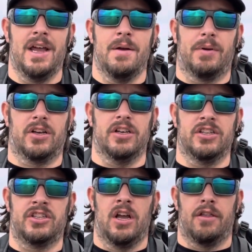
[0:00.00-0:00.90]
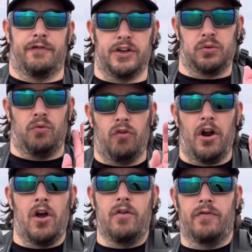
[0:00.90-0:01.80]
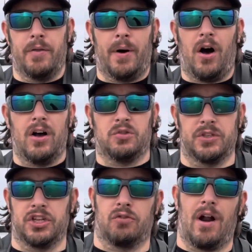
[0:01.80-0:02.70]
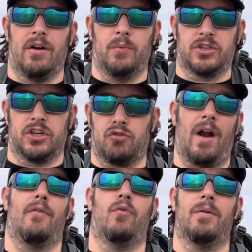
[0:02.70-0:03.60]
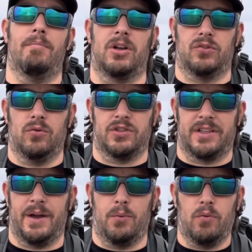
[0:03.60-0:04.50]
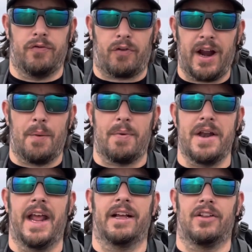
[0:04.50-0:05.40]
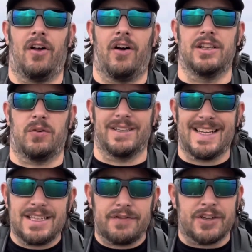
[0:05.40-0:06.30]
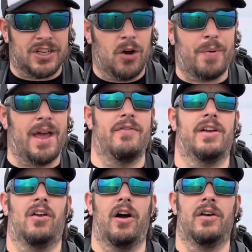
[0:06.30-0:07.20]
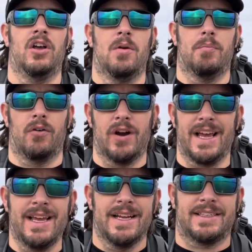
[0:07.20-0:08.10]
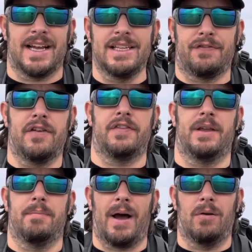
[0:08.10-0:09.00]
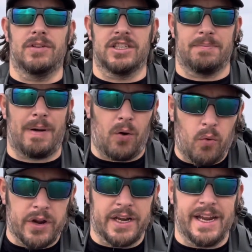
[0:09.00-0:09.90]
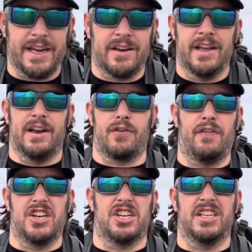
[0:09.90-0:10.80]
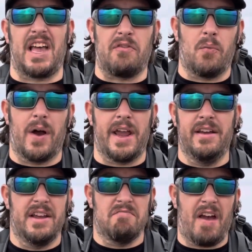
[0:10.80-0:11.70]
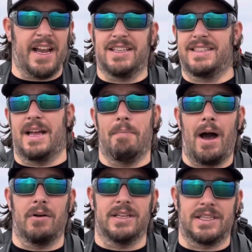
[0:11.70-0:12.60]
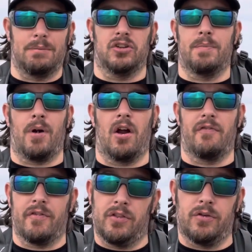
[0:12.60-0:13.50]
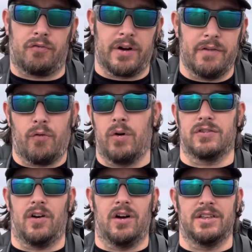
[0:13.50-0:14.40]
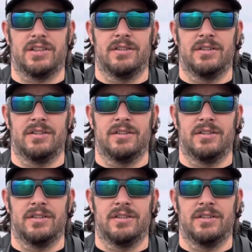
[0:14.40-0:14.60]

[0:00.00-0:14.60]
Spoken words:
because the fish will run over the bars, which are gravel and mussels, and they will fray up and nick the line. So I tend to fish a little bit heavier line, but really 10 to 15 pounds is about all you need. And if you're fishing a 7 weight, 8 to 10 pound is absolutely perfect for those 3 and 4 inch flies.